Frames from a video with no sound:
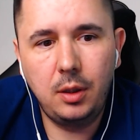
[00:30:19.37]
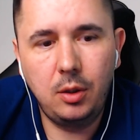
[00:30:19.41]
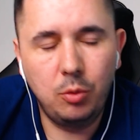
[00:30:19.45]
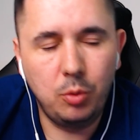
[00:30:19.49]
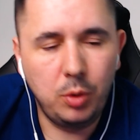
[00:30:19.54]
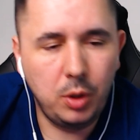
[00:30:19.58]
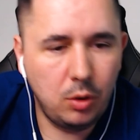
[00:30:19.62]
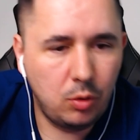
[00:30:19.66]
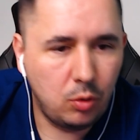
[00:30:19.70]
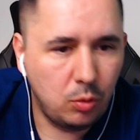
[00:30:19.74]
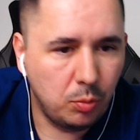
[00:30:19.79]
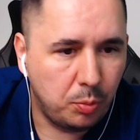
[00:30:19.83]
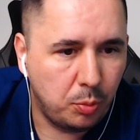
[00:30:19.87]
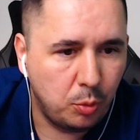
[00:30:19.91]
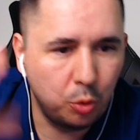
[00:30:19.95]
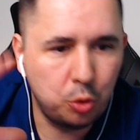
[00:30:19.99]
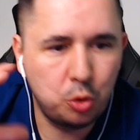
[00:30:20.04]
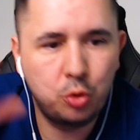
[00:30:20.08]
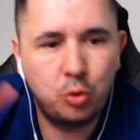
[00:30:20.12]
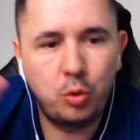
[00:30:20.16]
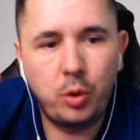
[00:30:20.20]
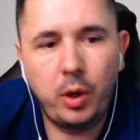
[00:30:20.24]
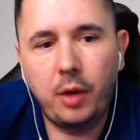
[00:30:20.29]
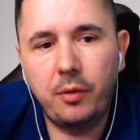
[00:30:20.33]
you need to
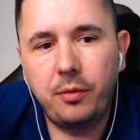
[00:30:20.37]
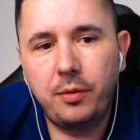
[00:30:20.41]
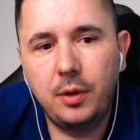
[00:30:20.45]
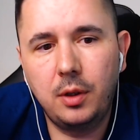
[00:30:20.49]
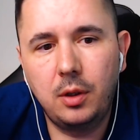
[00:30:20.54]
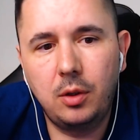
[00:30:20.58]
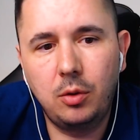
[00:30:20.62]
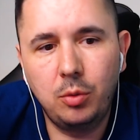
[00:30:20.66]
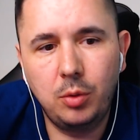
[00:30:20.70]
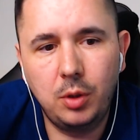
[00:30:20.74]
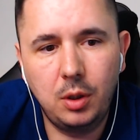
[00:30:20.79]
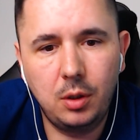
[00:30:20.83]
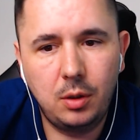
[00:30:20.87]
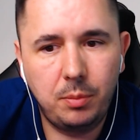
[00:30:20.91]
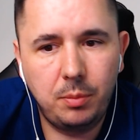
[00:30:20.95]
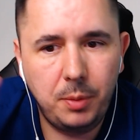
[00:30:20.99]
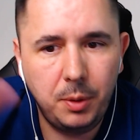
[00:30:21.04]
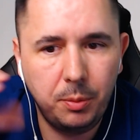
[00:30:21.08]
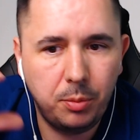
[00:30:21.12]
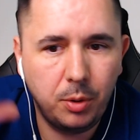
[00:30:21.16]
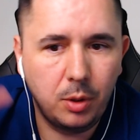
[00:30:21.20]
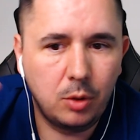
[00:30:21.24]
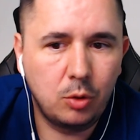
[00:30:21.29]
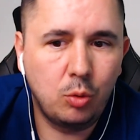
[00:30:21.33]
push traffic, you need
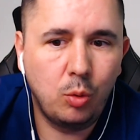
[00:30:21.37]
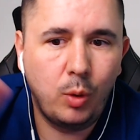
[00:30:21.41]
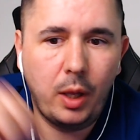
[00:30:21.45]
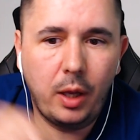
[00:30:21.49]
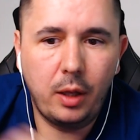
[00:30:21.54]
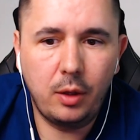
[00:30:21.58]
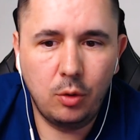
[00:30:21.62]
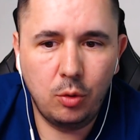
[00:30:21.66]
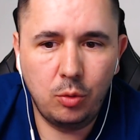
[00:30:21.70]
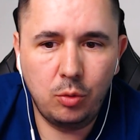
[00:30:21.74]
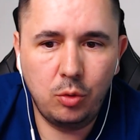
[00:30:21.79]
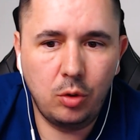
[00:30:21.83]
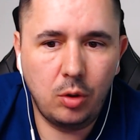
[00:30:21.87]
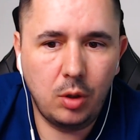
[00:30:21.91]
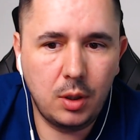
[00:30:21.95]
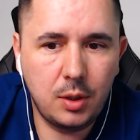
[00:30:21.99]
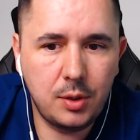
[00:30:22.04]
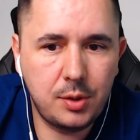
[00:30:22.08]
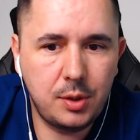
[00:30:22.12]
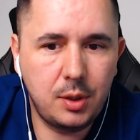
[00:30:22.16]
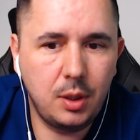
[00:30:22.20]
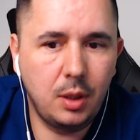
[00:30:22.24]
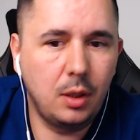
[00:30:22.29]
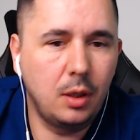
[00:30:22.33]
people to land on your
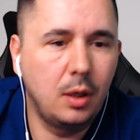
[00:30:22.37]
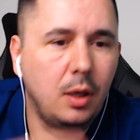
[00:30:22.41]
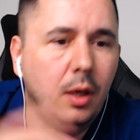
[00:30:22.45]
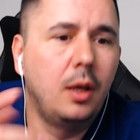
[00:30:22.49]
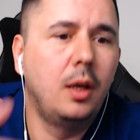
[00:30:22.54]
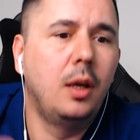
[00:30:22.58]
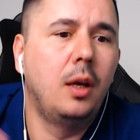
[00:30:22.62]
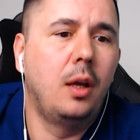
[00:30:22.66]
listing.